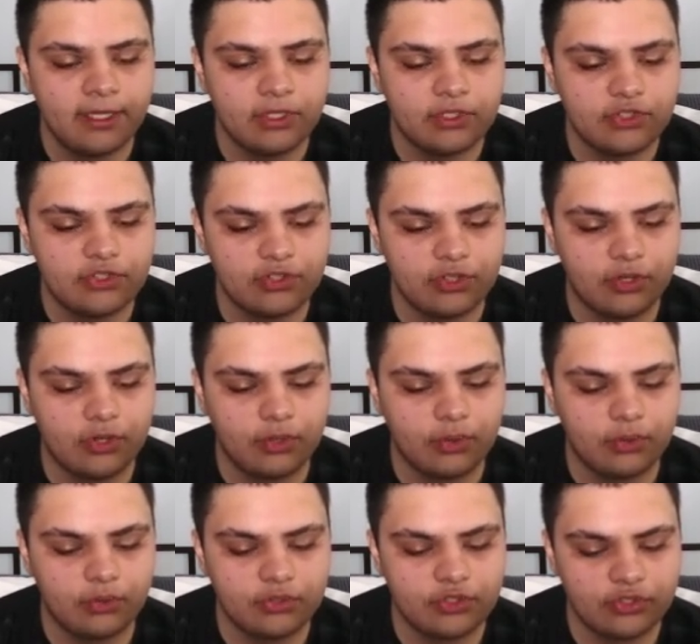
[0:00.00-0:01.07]

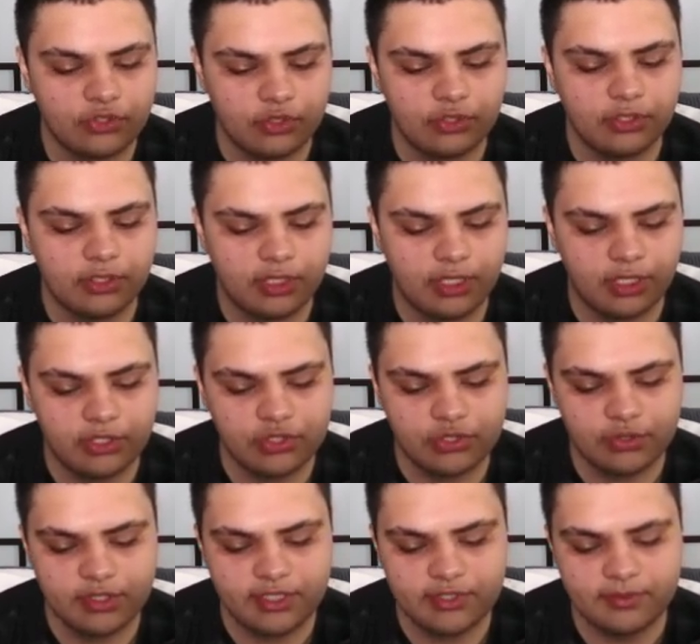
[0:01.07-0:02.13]
So certain
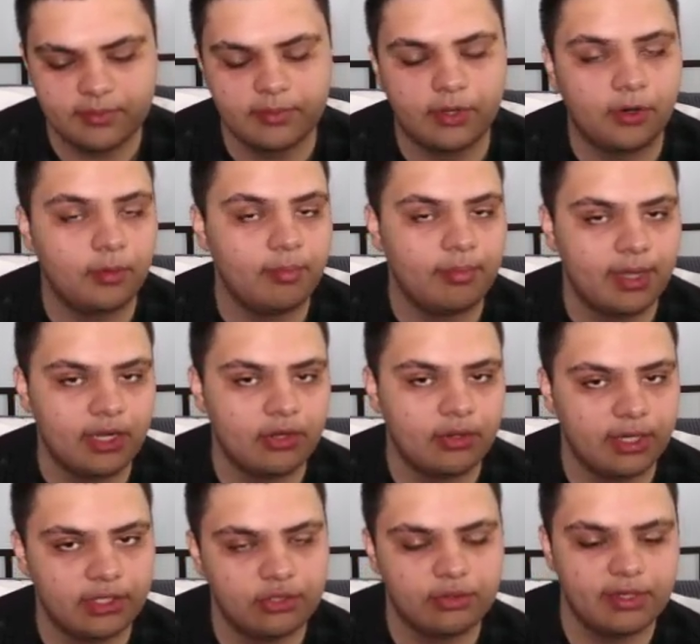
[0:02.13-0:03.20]
countries are better
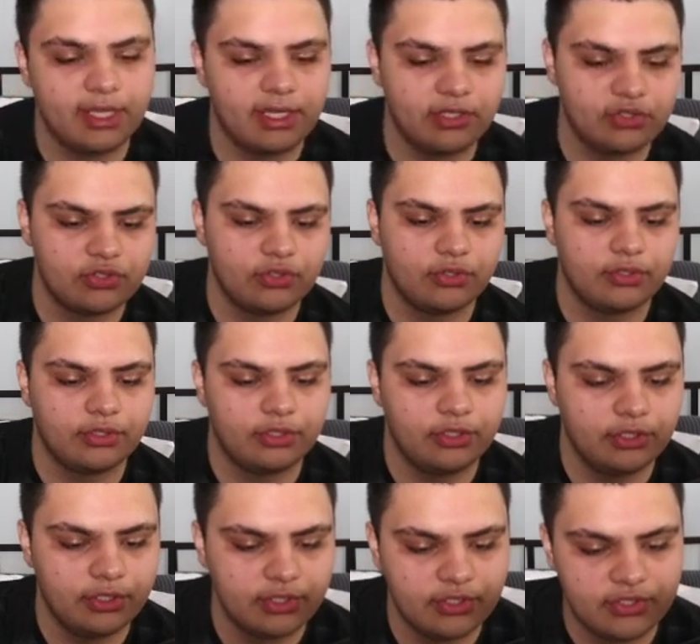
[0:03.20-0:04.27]
at creating certain
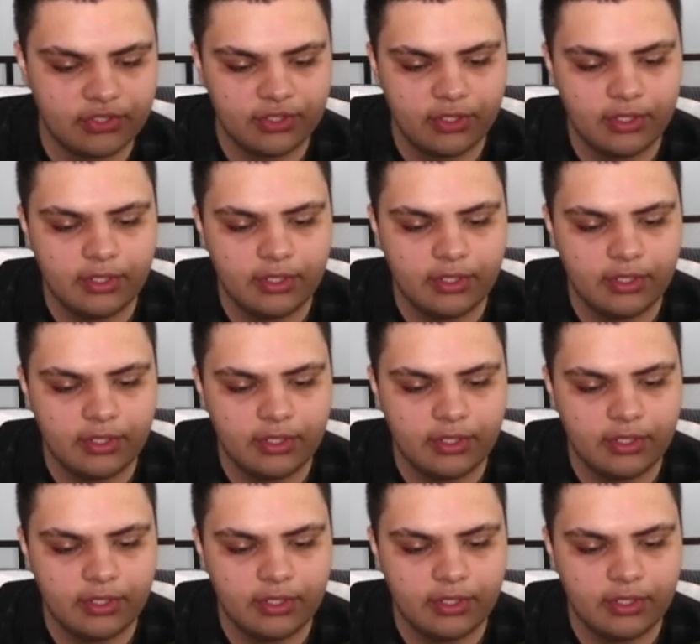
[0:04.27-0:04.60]
goods.